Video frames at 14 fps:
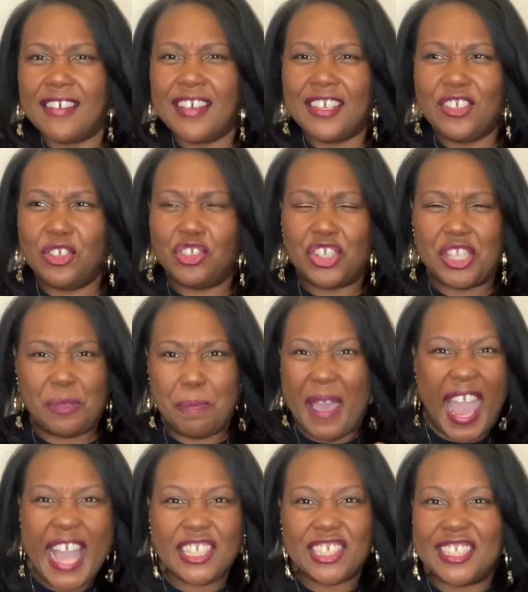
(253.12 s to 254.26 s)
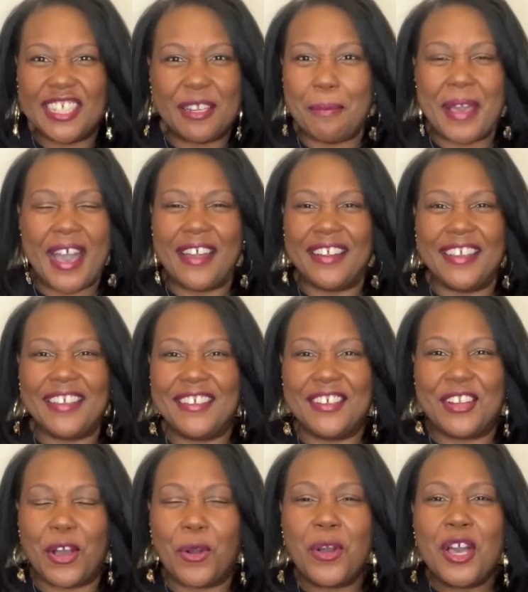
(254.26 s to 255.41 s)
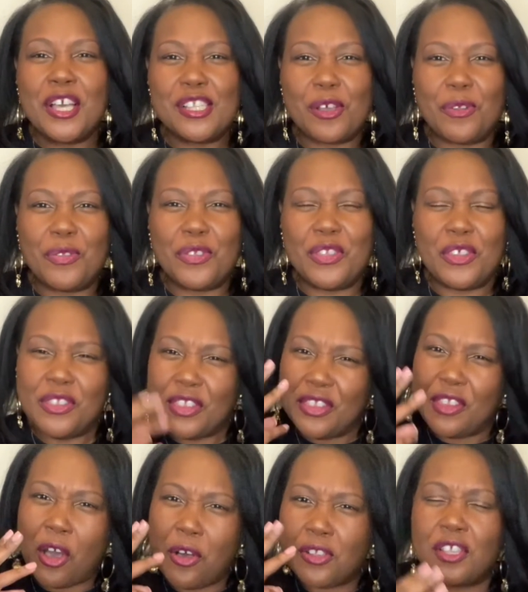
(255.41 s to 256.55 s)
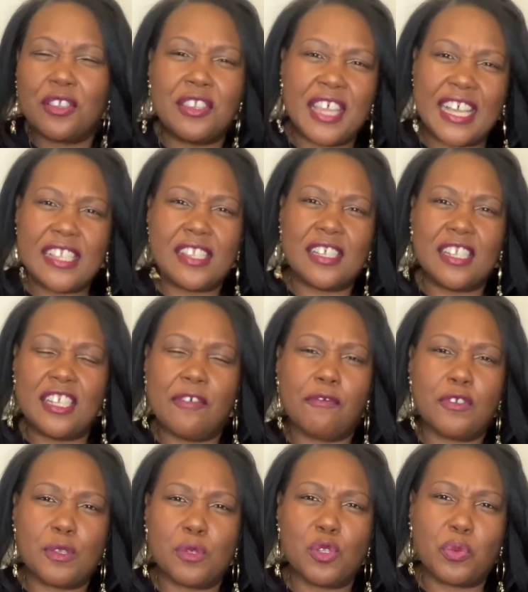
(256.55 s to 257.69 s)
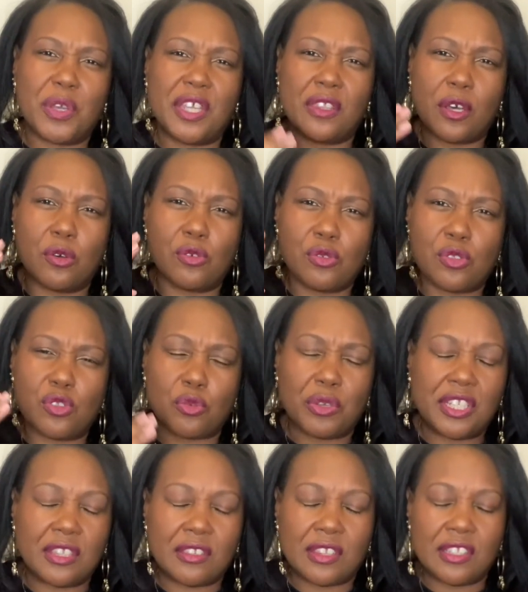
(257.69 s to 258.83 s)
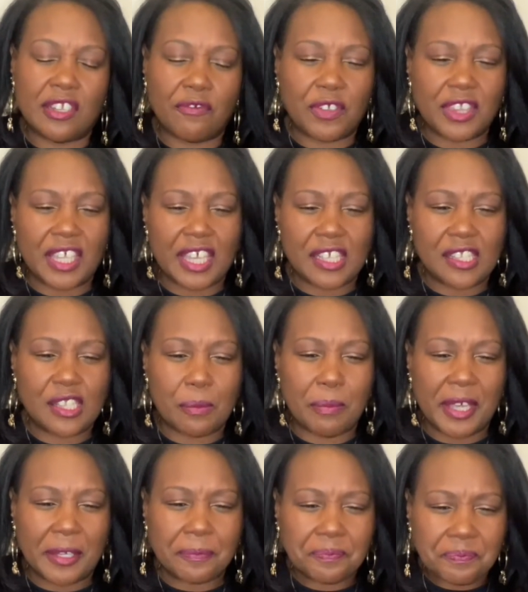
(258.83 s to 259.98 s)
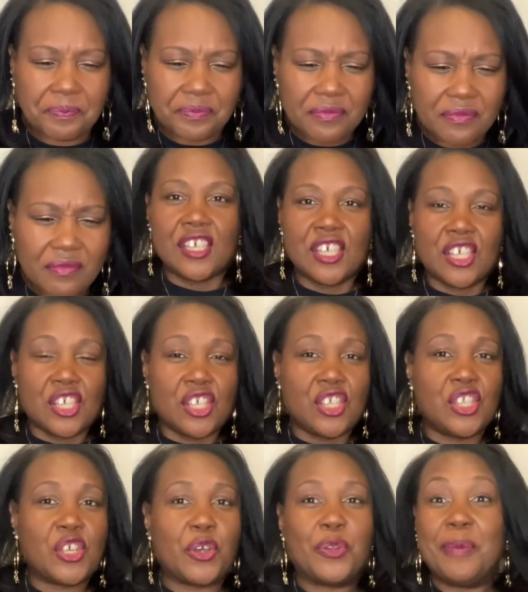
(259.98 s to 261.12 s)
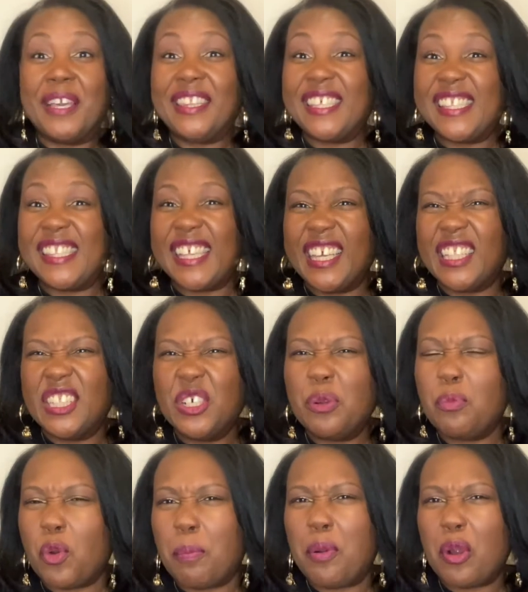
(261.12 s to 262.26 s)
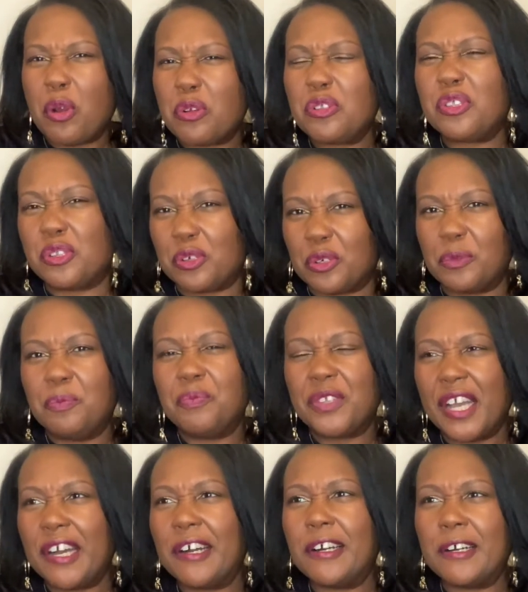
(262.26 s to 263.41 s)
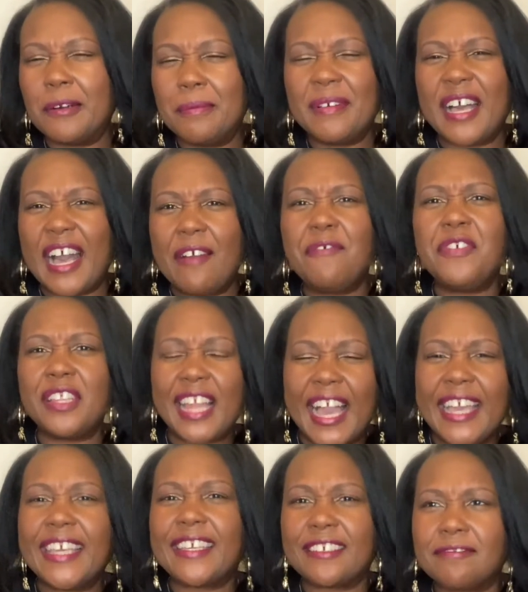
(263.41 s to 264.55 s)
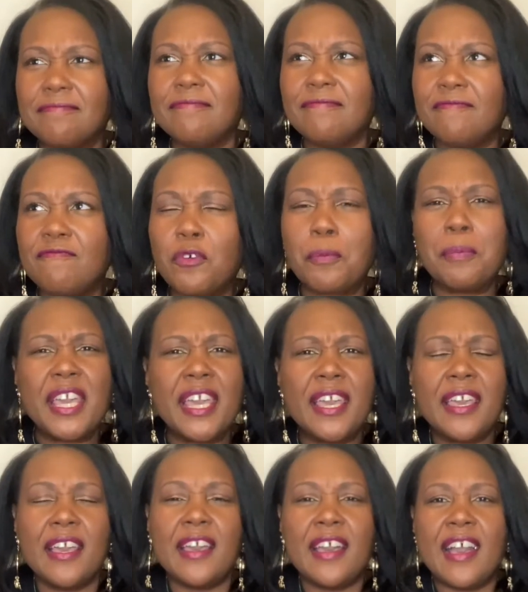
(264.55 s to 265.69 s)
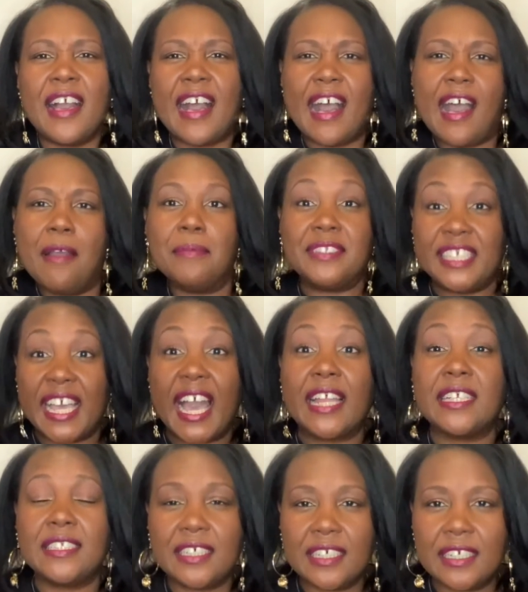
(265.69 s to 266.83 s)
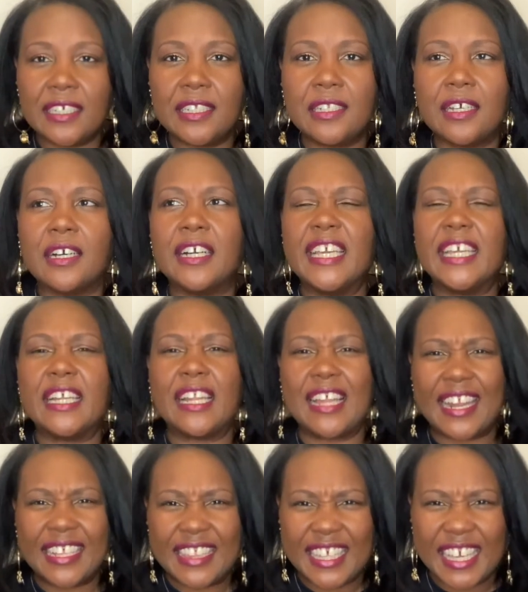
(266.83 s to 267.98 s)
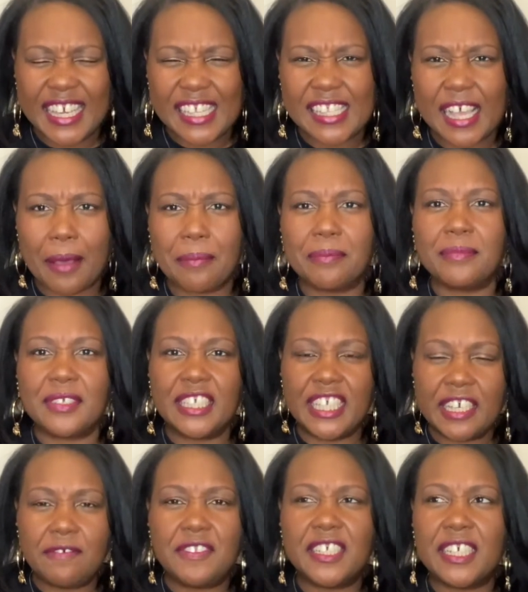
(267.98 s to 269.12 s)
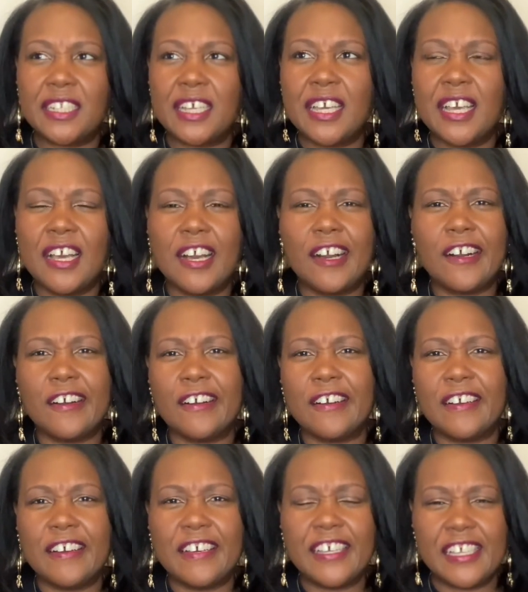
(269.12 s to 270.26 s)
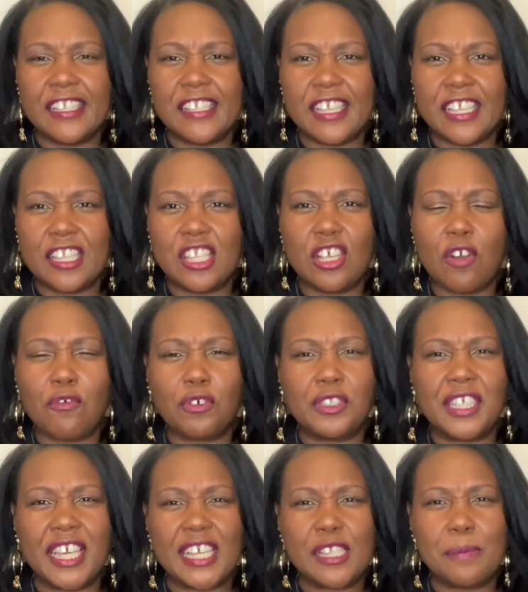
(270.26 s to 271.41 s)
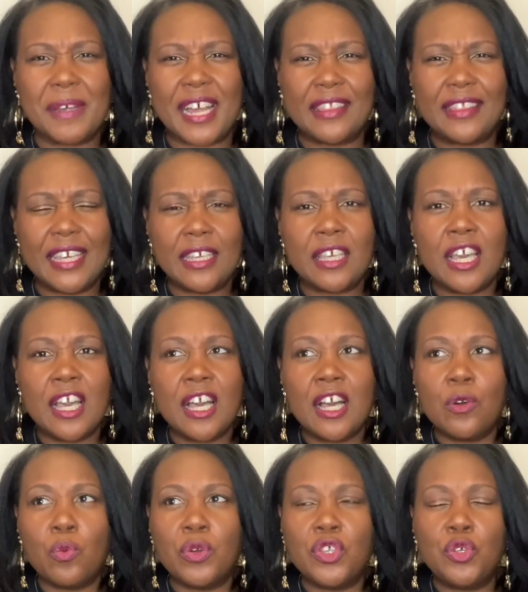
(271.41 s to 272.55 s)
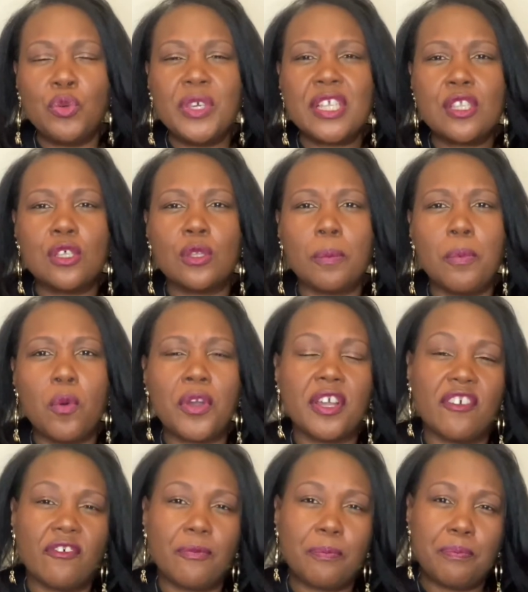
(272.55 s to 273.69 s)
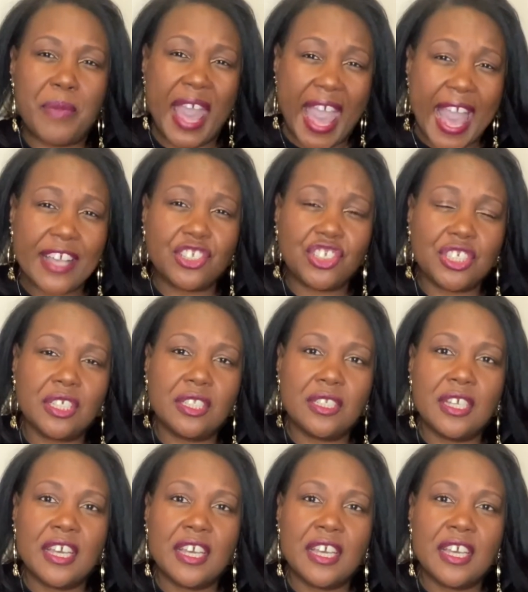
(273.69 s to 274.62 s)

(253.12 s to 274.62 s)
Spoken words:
You're just passionate about it, So that's the difference between those three different things to me. So to make this thing a little more personal, I feel like for me, I'm talented in a lot of things. I'm gifted in several things, but I think when you get to the point of passion,